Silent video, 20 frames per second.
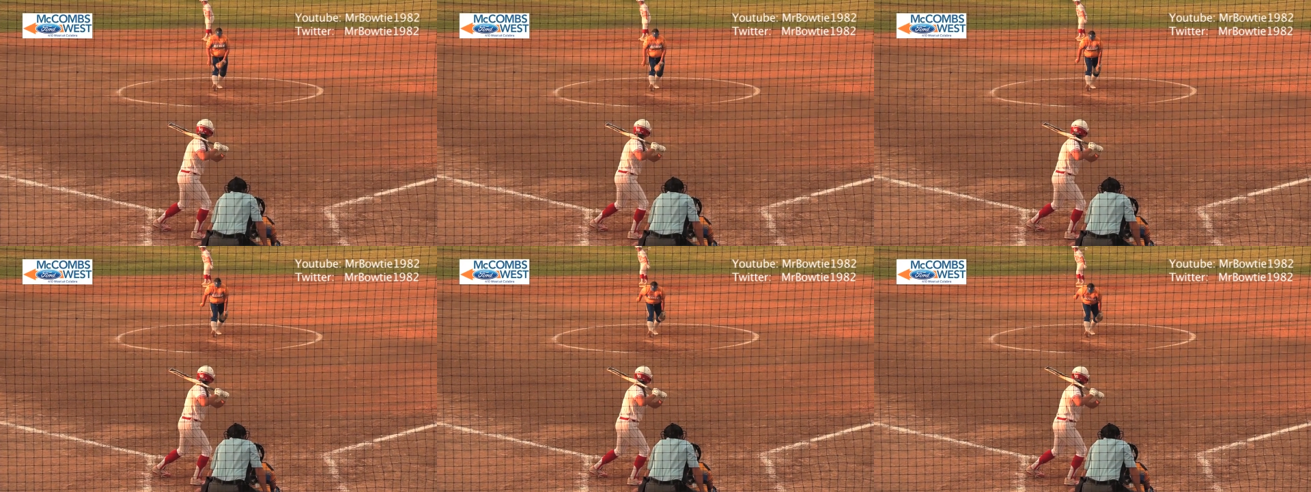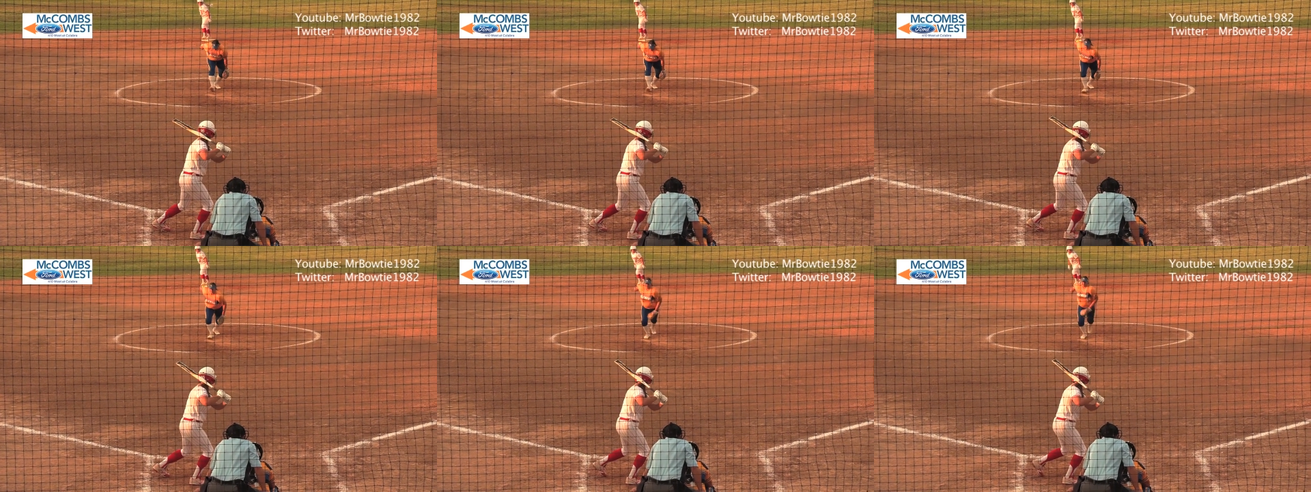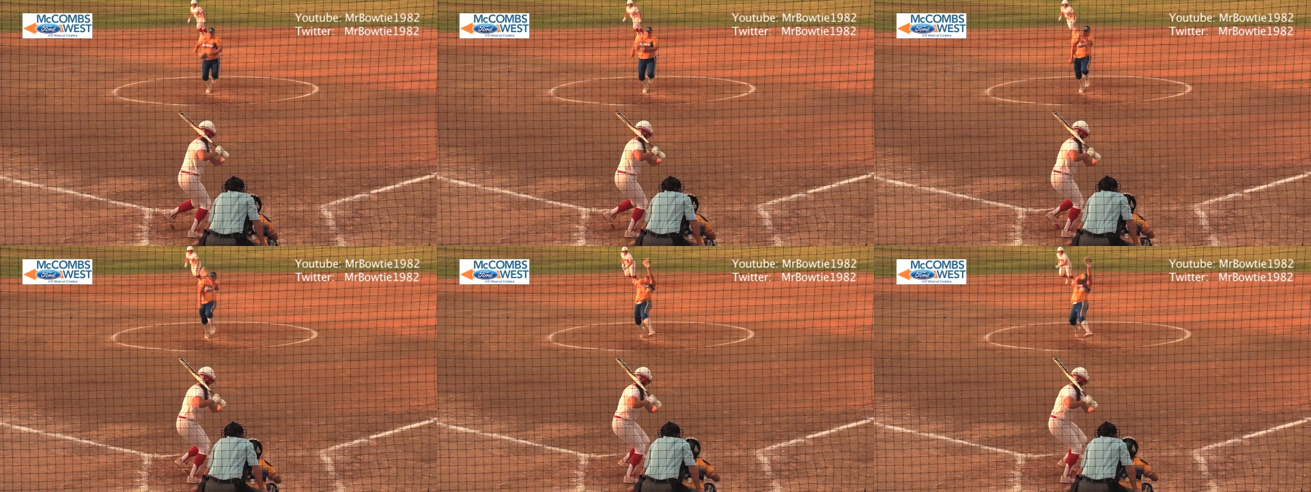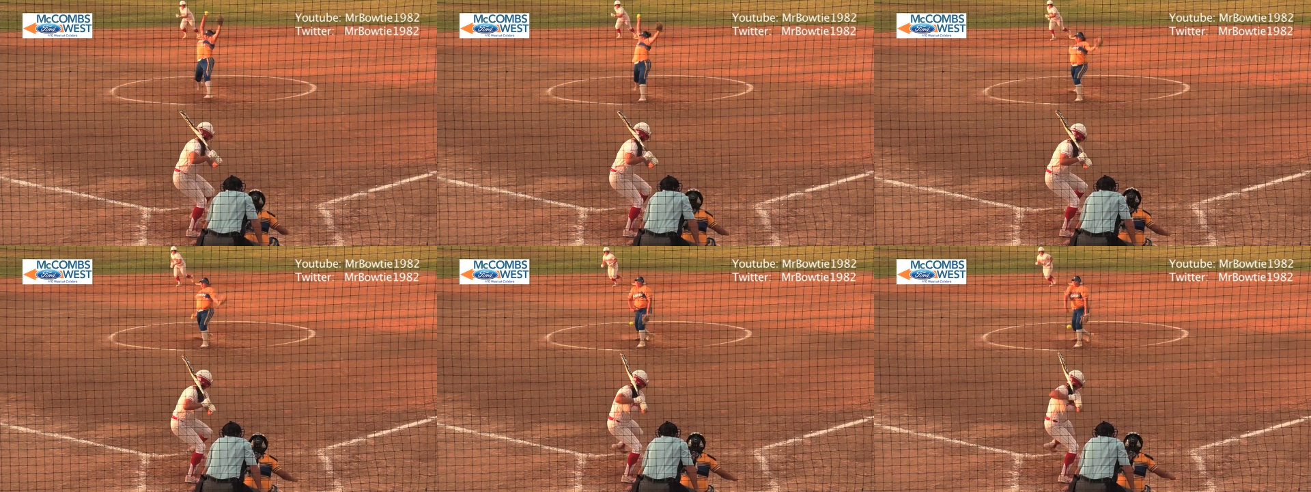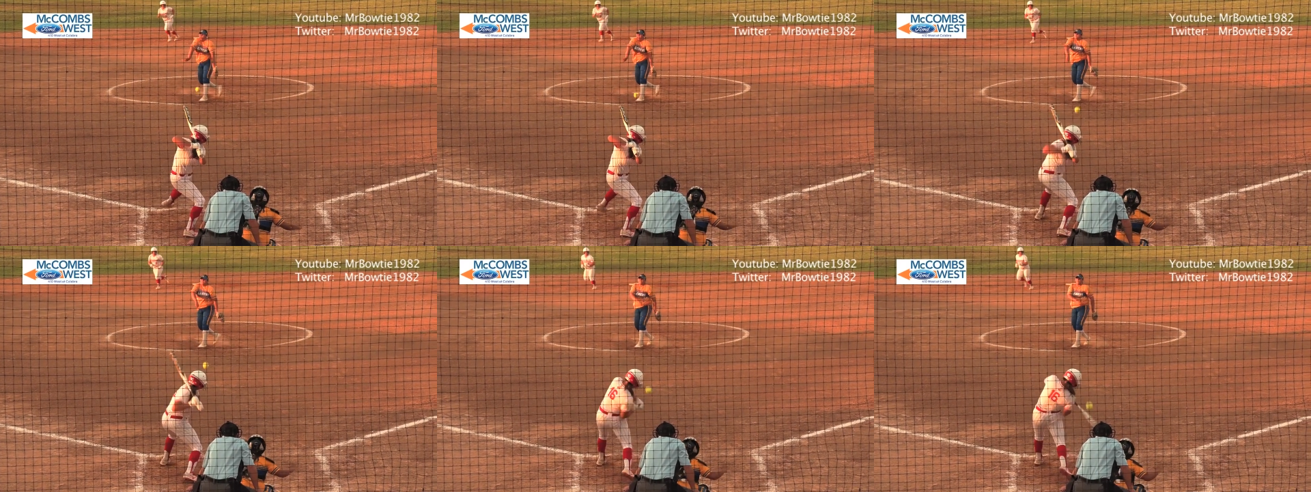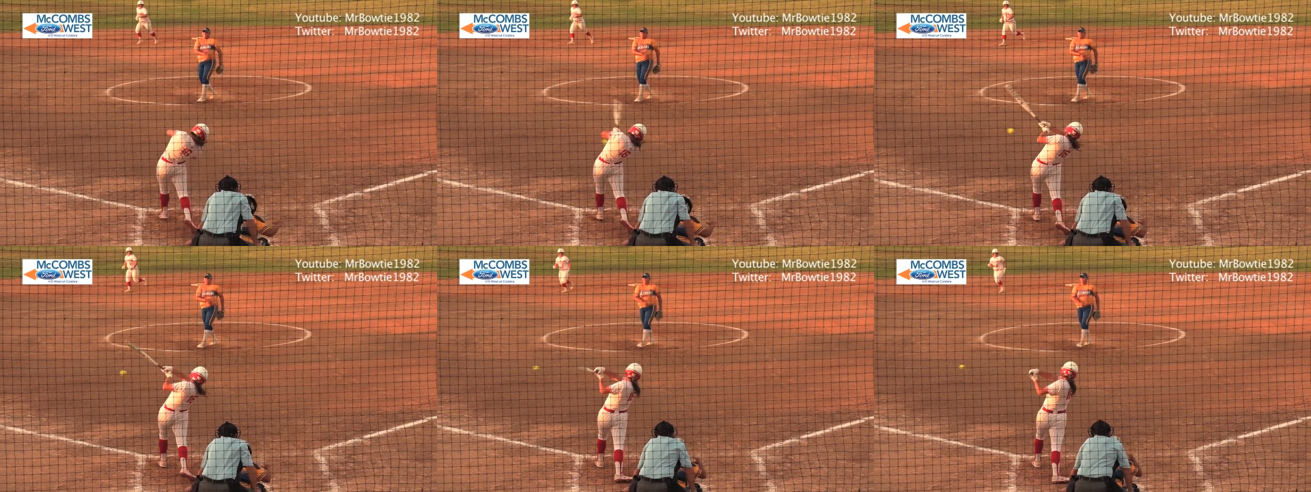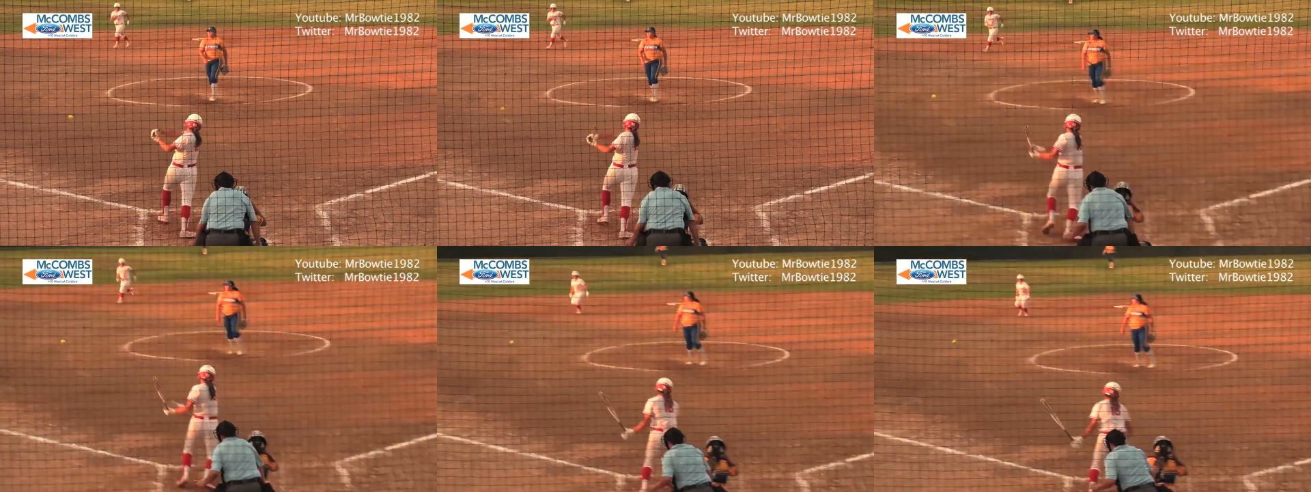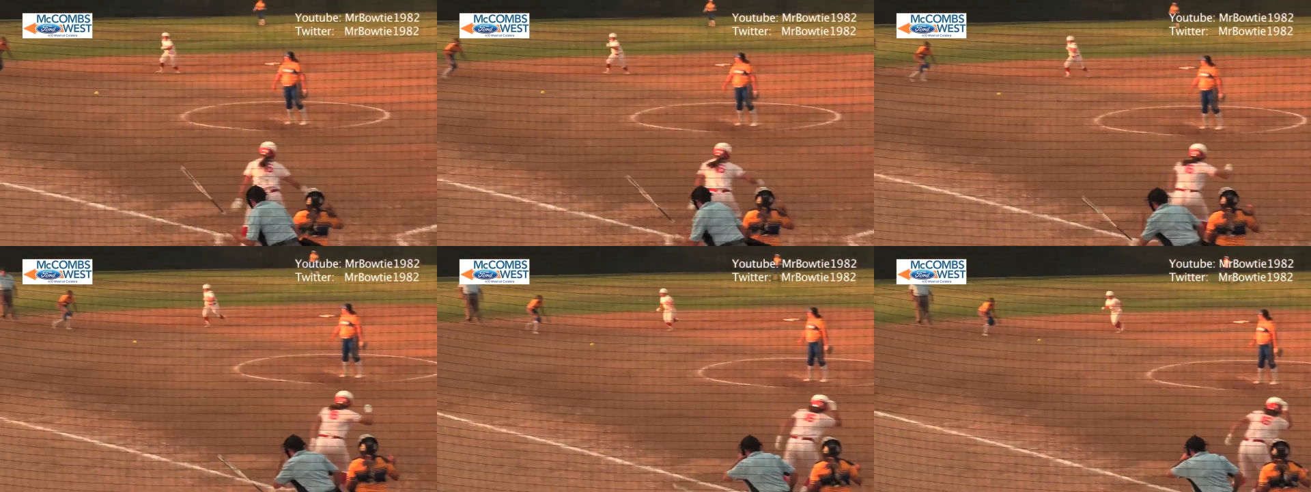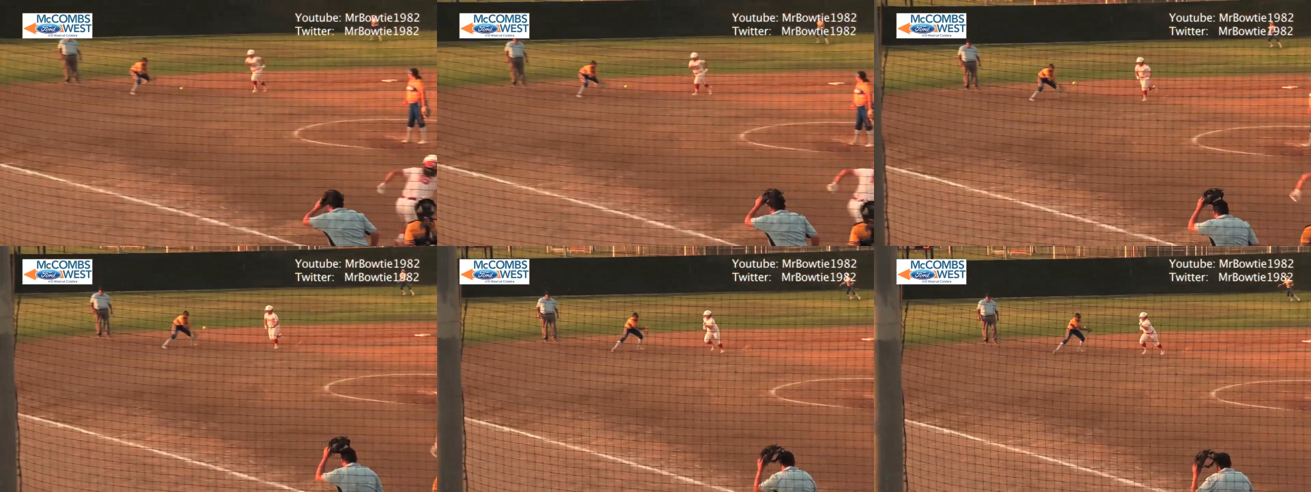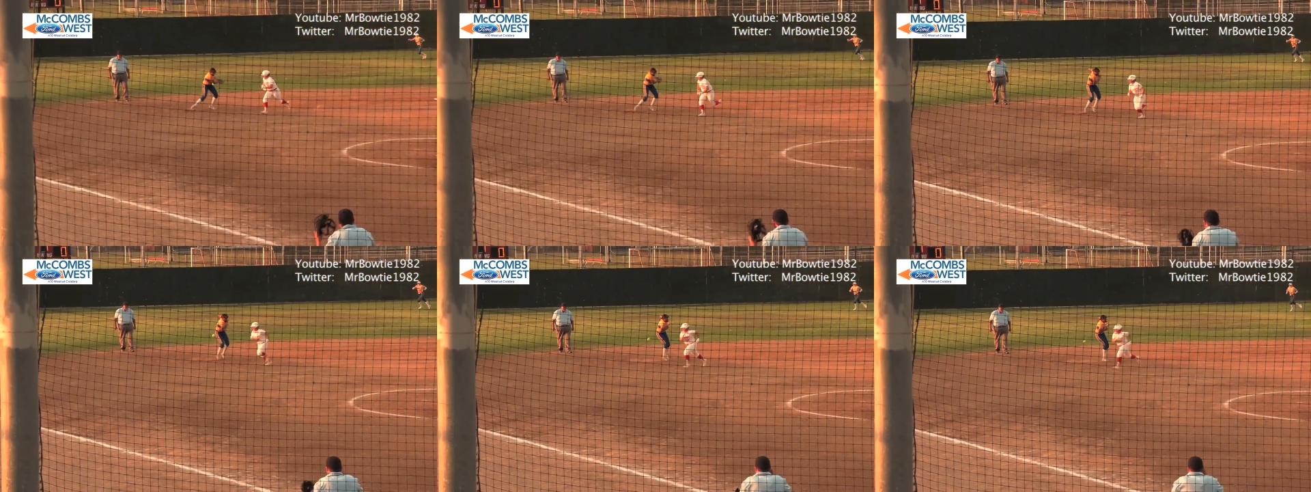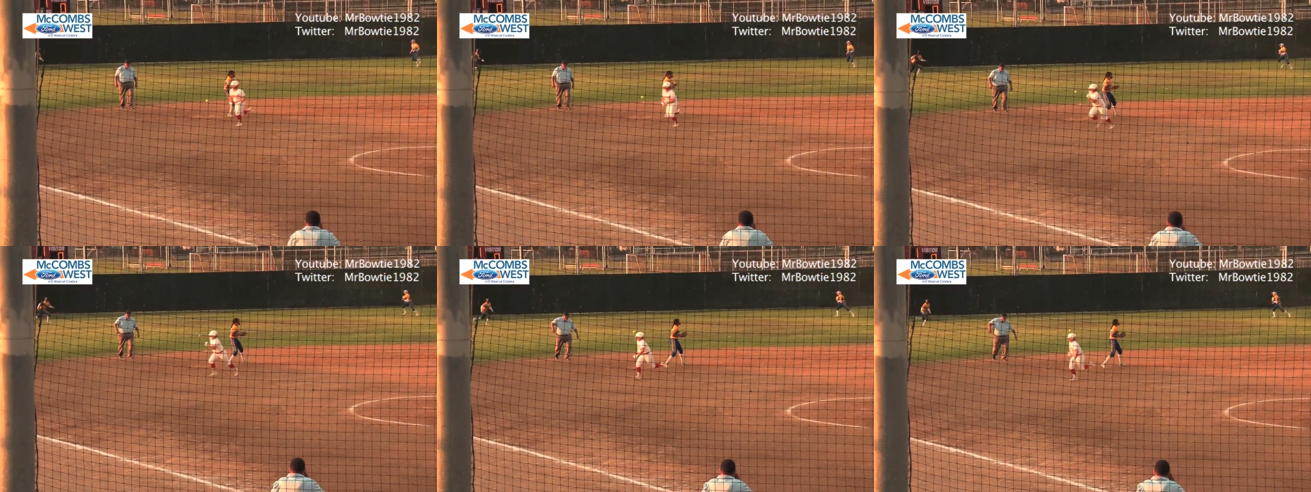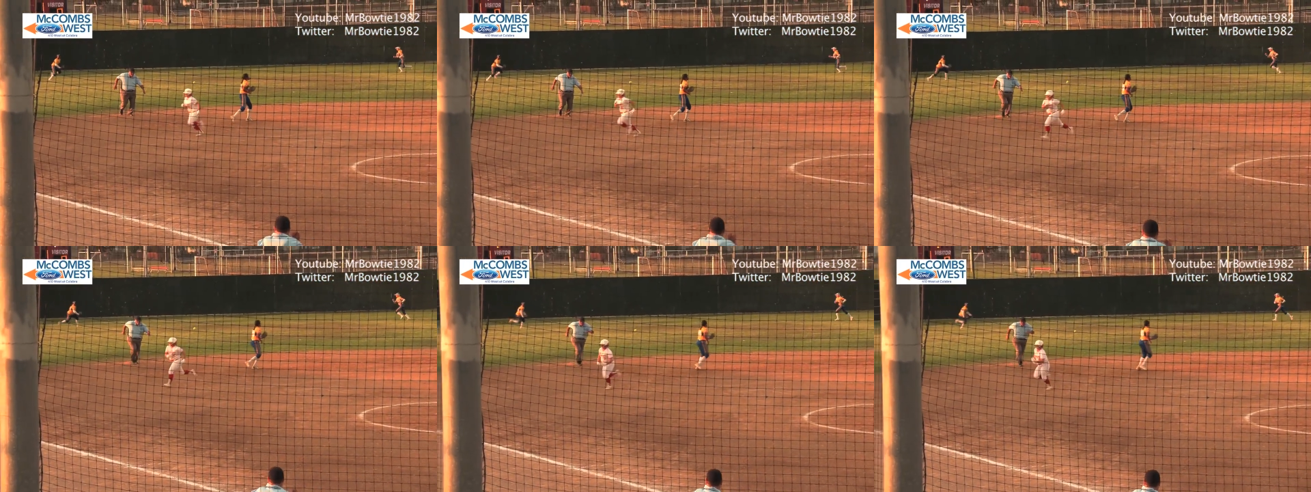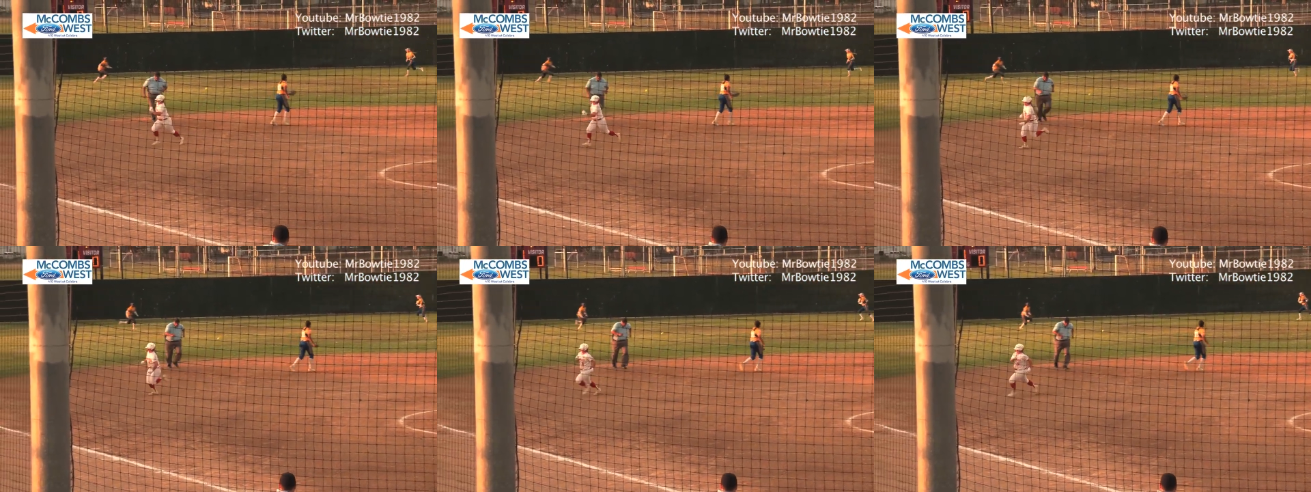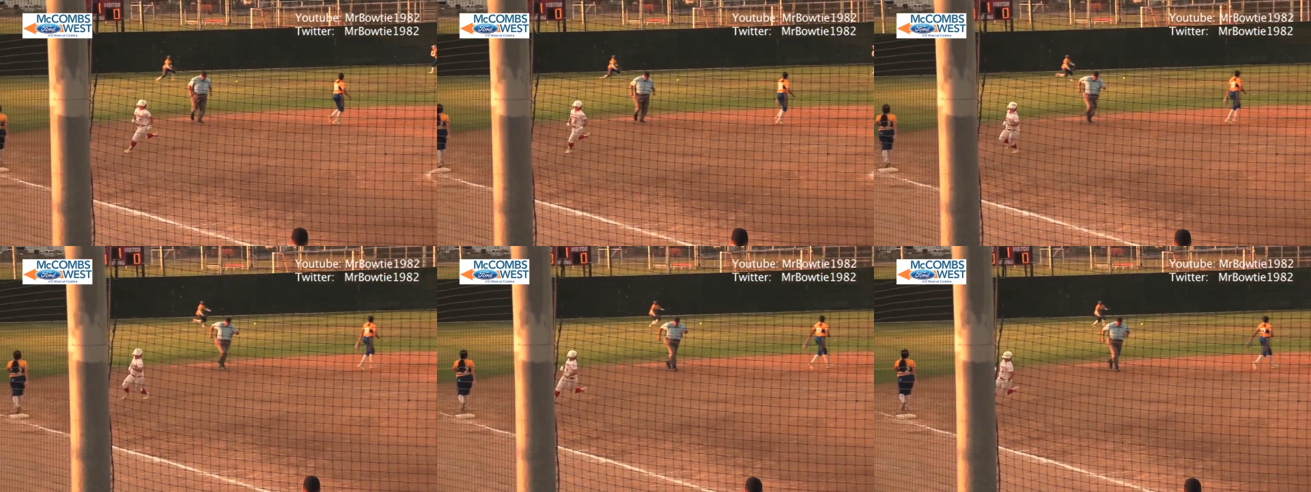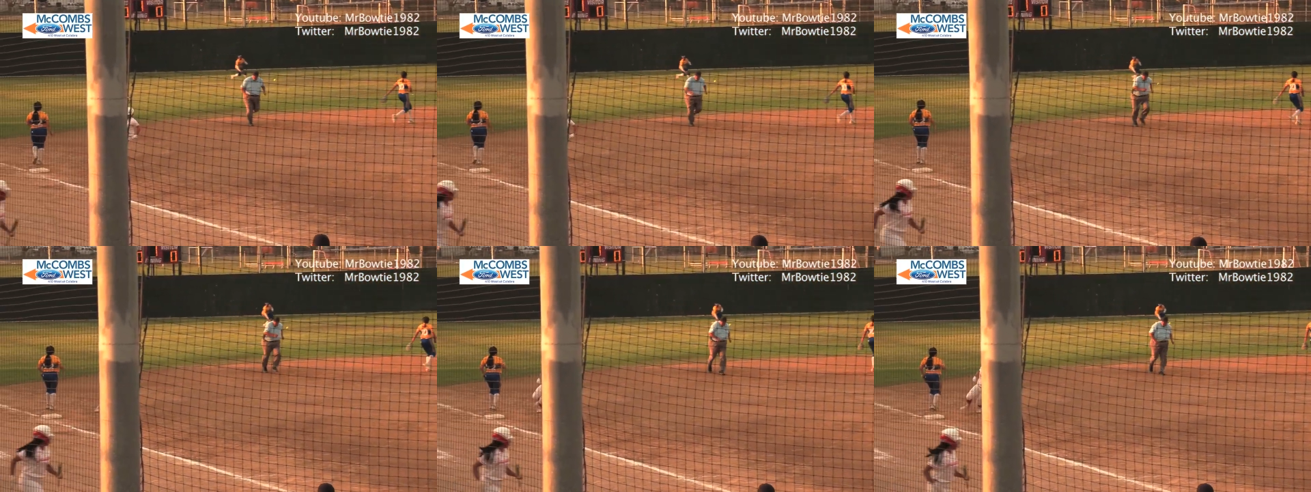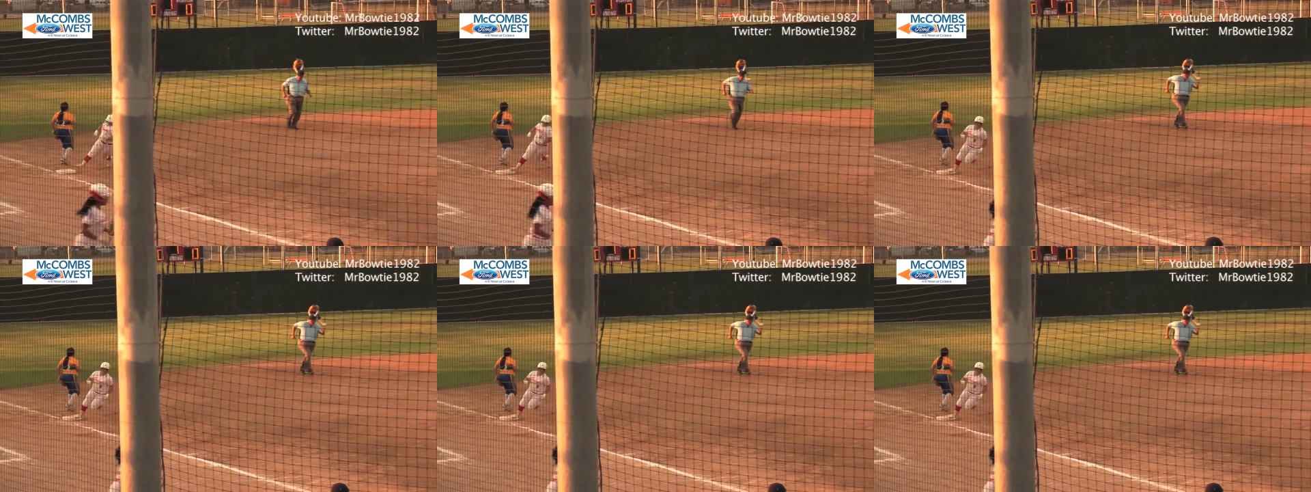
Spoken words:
Nobody's mouth can be seen.